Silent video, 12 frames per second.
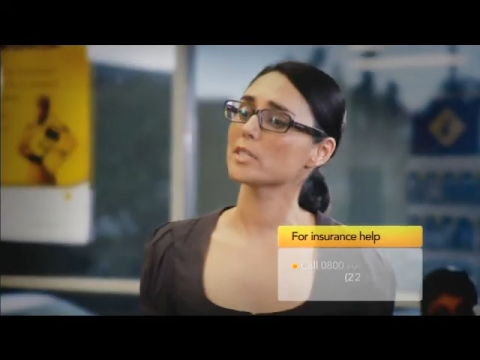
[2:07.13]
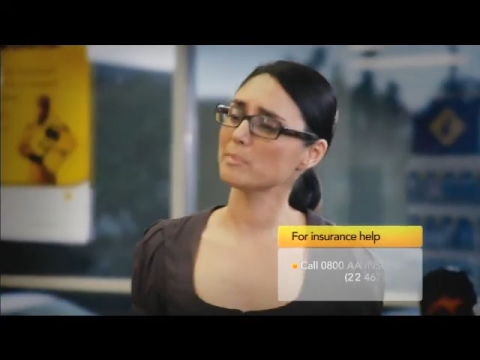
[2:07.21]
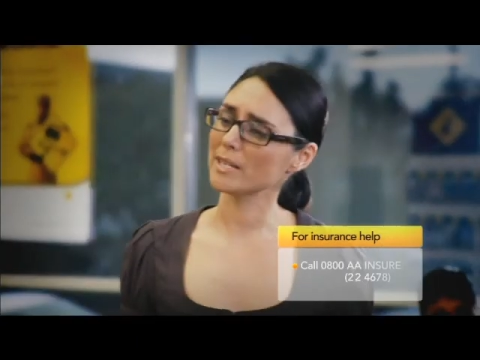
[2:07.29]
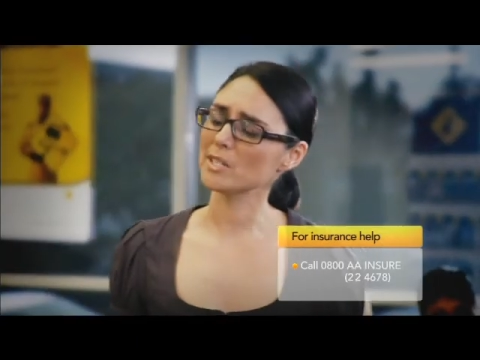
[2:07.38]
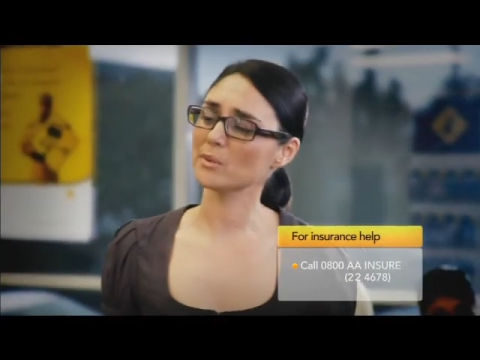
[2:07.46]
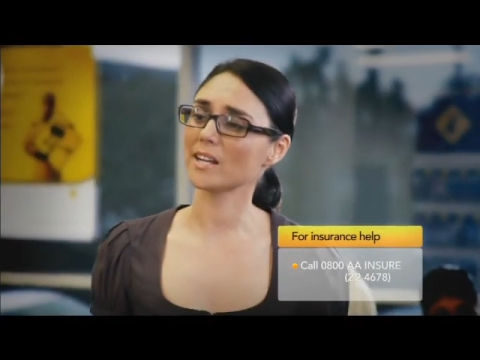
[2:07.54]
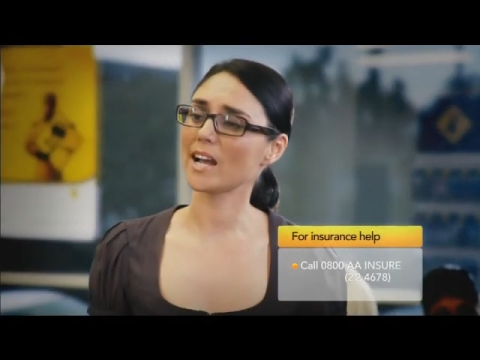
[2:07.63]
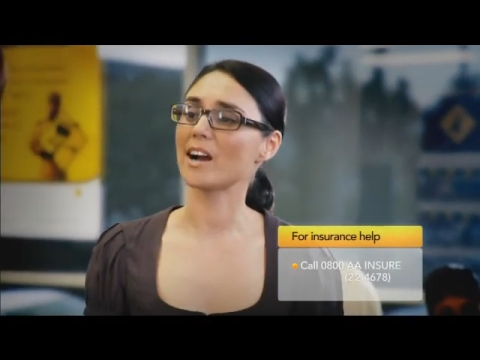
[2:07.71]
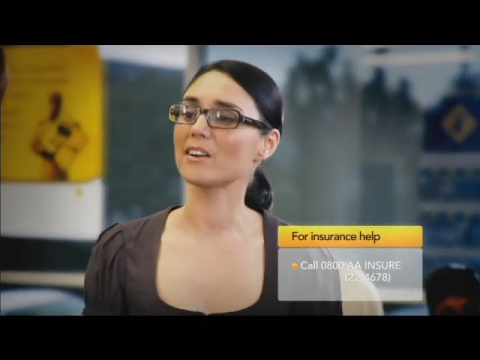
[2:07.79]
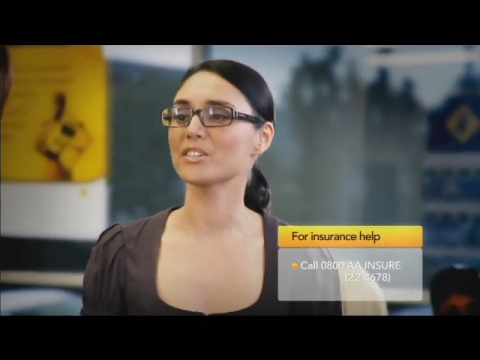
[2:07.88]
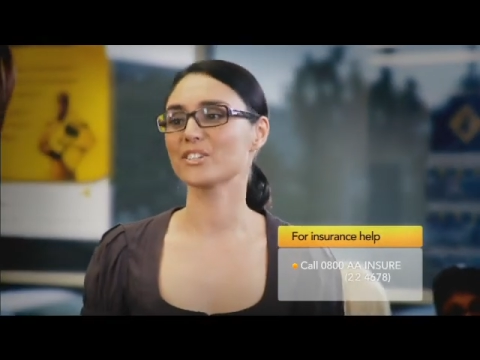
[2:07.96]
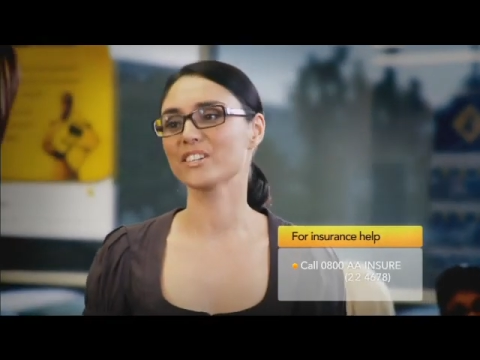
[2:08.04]
or speak to a
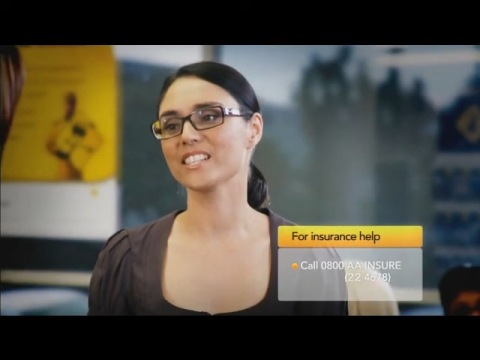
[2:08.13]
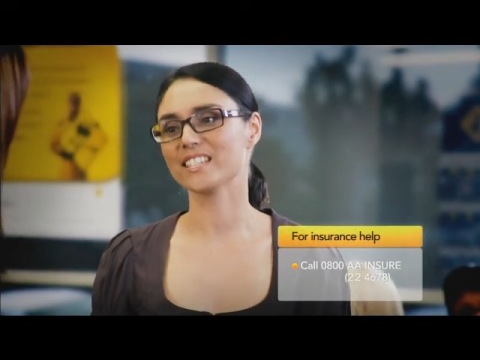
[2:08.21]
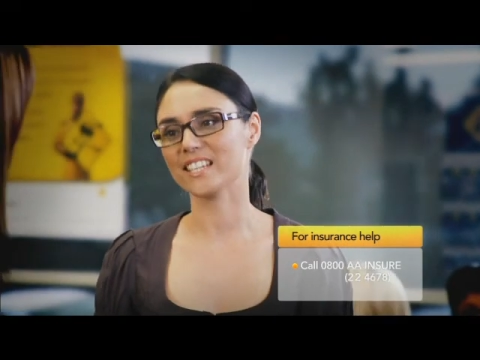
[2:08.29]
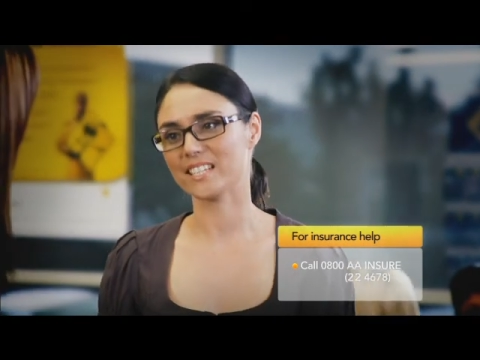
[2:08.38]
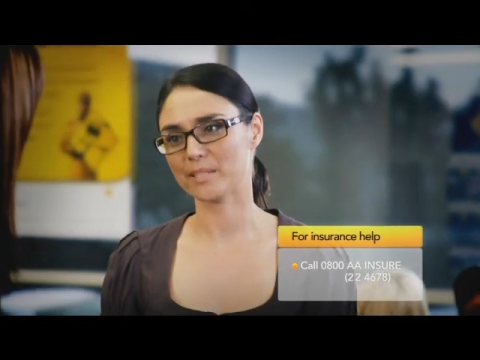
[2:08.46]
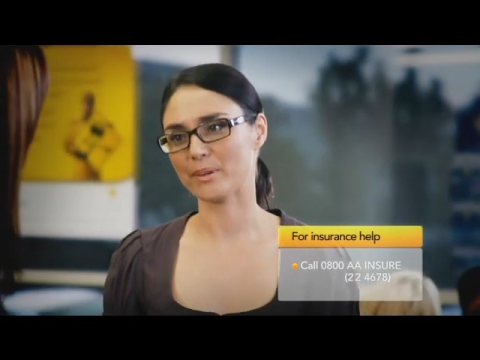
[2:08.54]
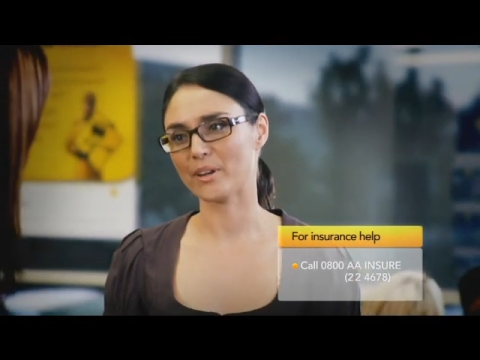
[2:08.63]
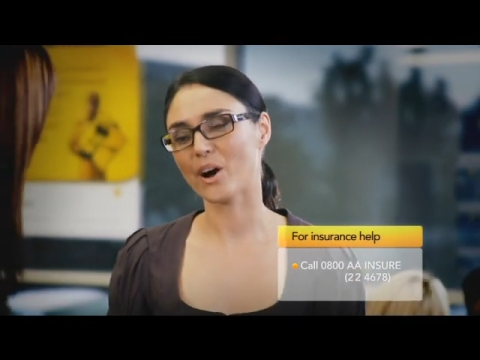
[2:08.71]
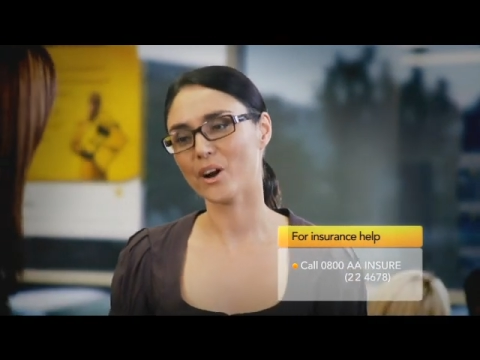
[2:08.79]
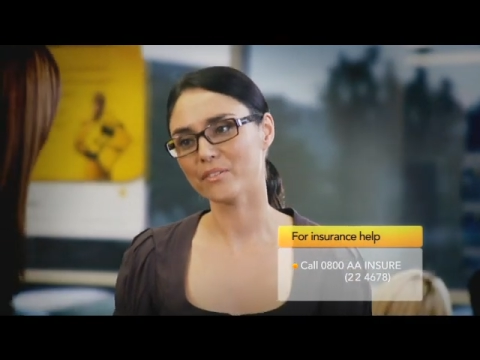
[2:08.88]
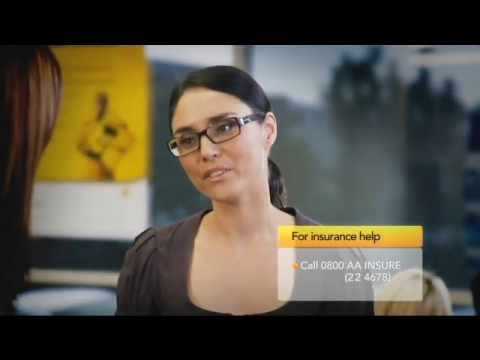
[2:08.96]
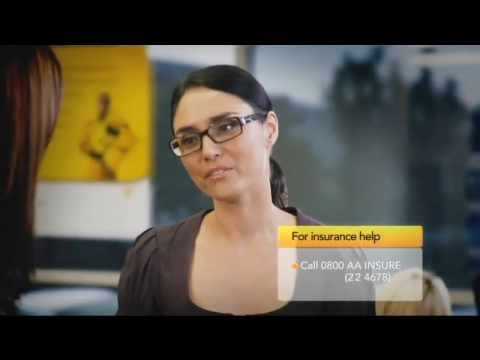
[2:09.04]
car insurance expert
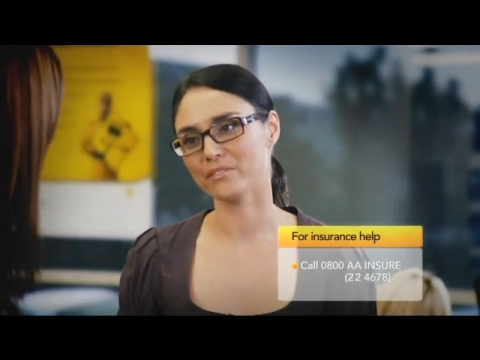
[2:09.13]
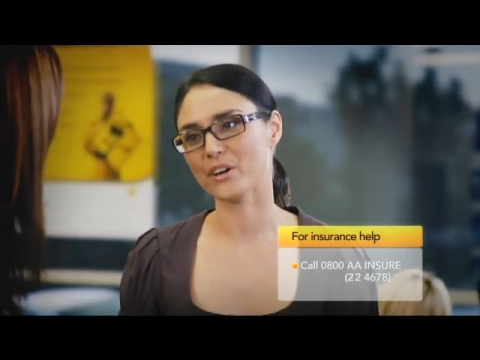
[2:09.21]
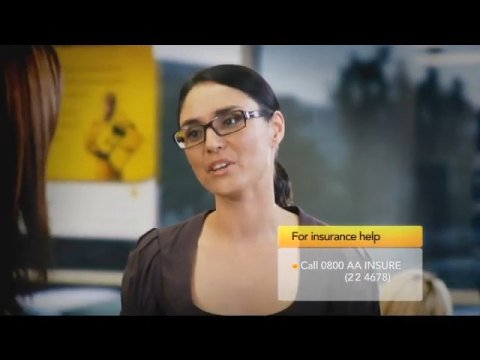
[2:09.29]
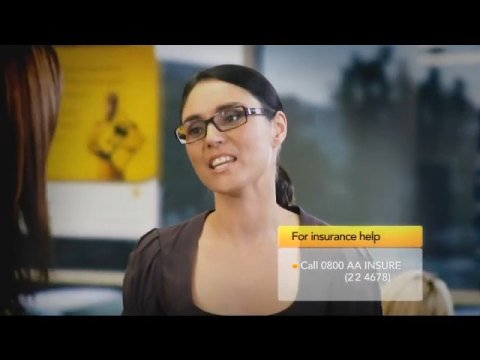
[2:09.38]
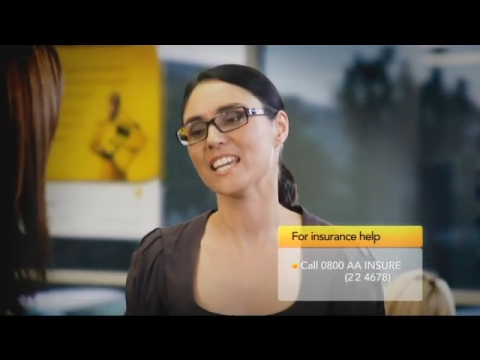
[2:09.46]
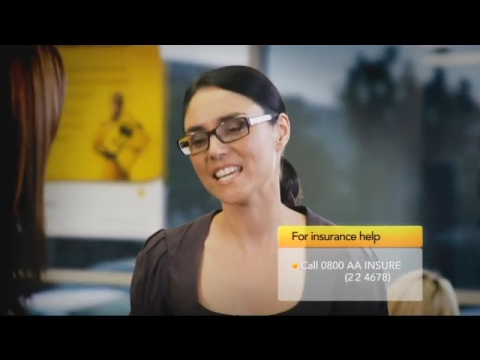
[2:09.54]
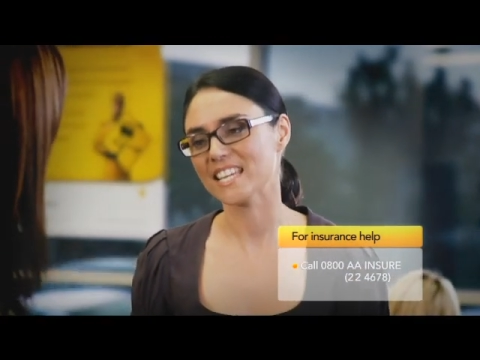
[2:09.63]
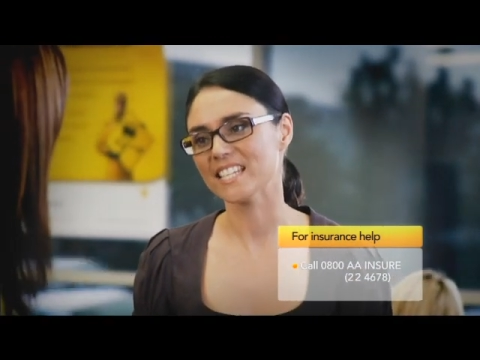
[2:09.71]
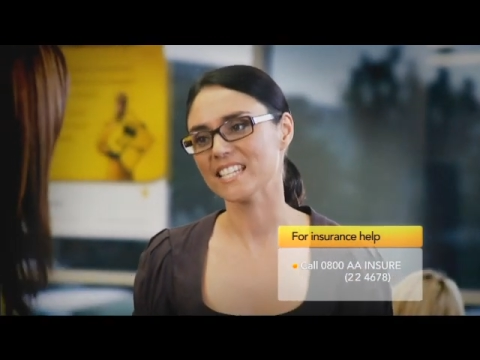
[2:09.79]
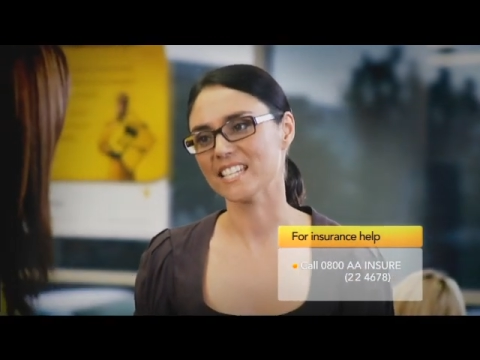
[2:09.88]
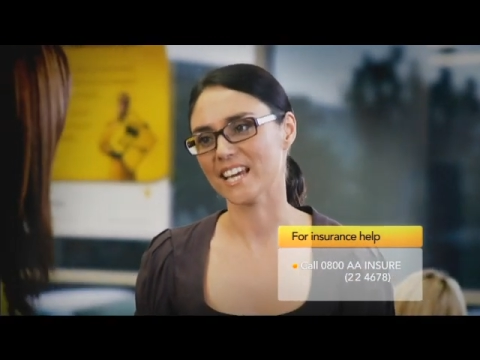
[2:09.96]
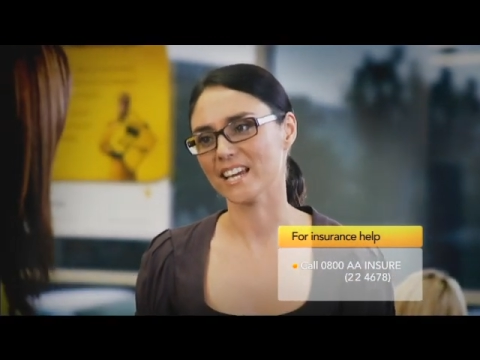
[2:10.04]
over the phone any